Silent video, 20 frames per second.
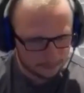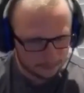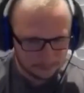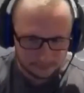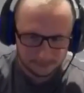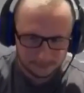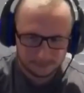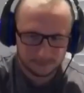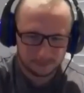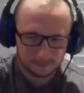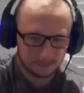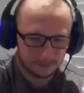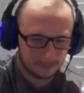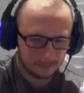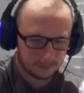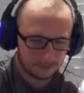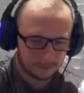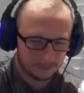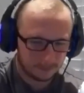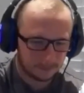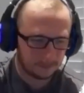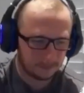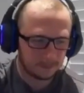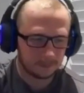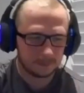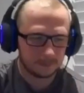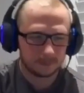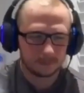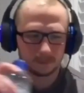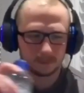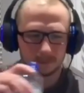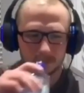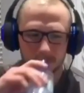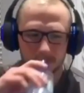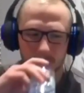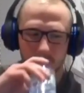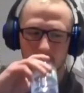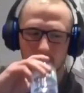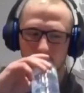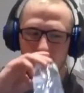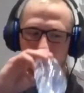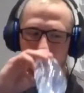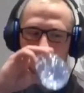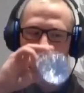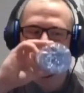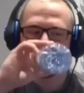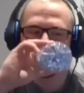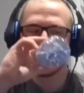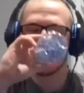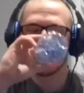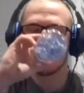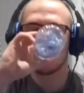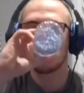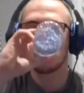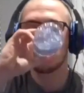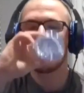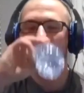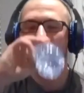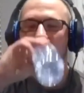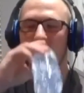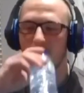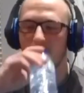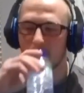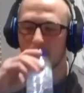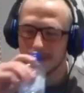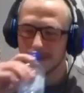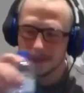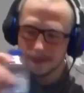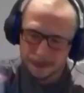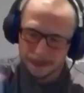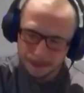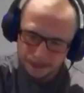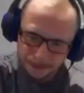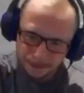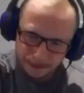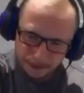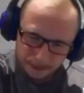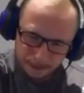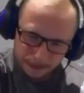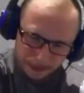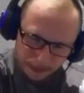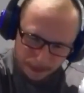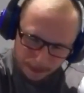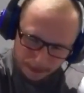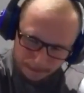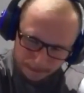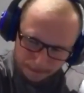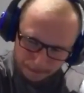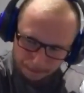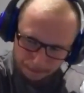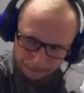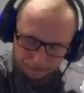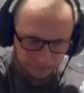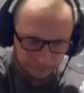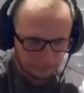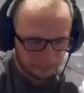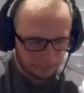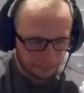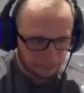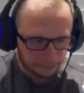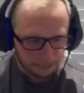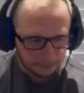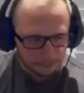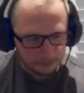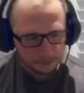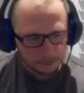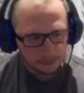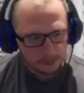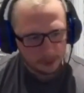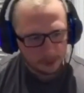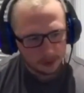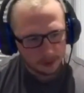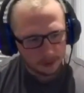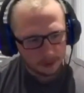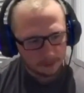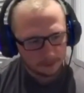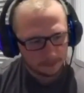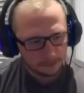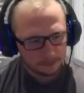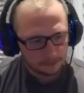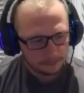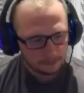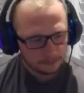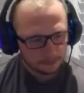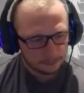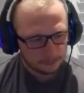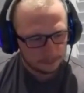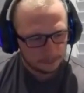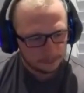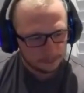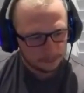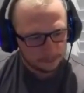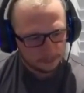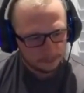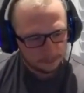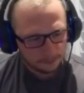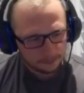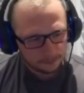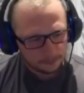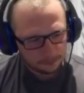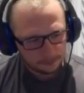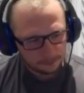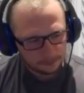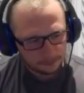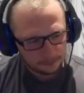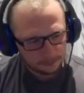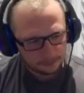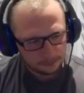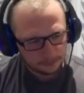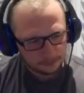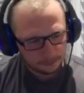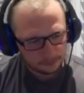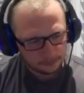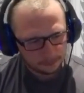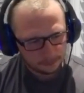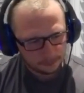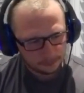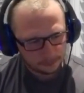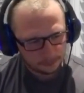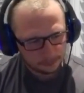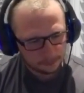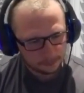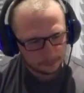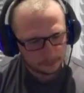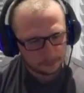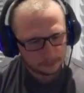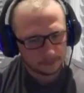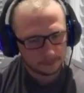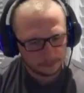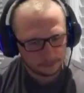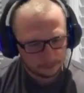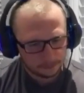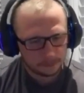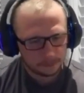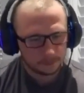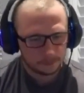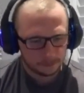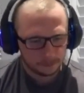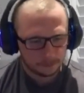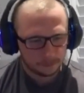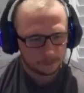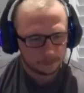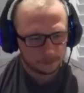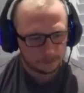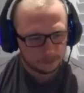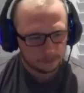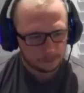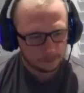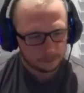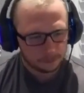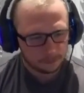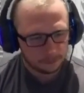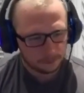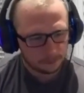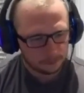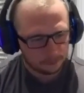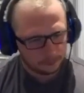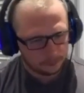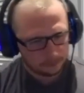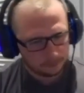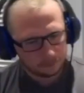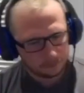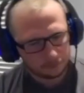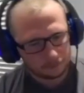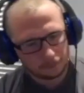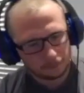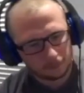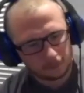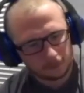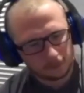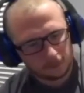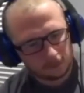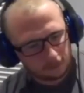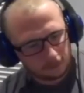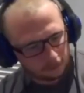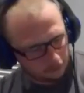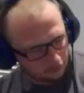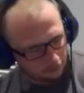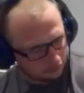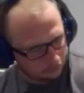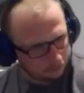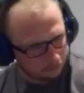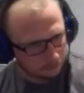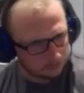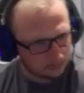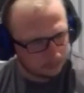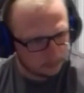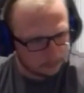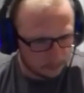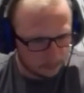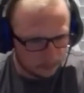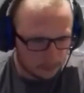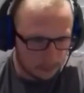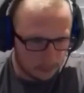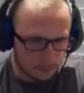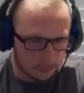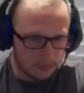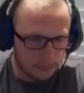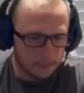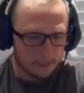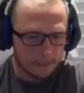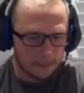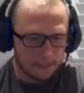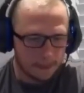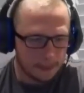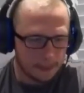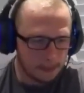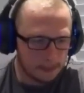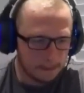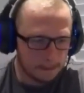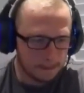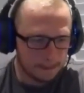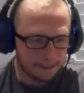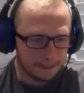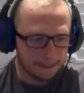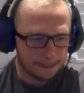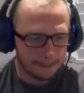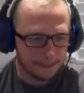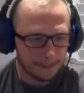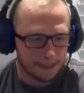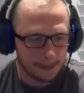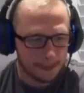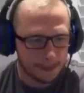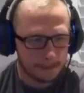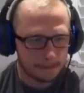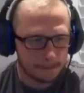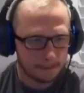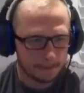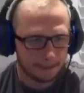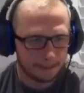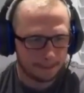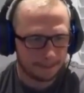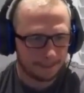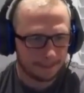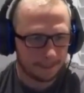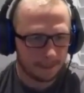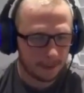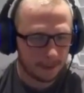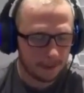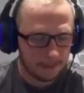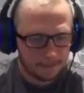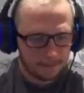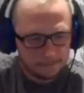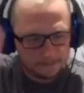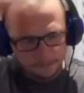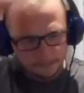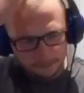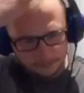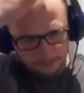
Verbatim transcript: We all have to be willing to, because here's the thing. You cannot debate hate. There's no logical, you're, you're not going to have a polite conversation that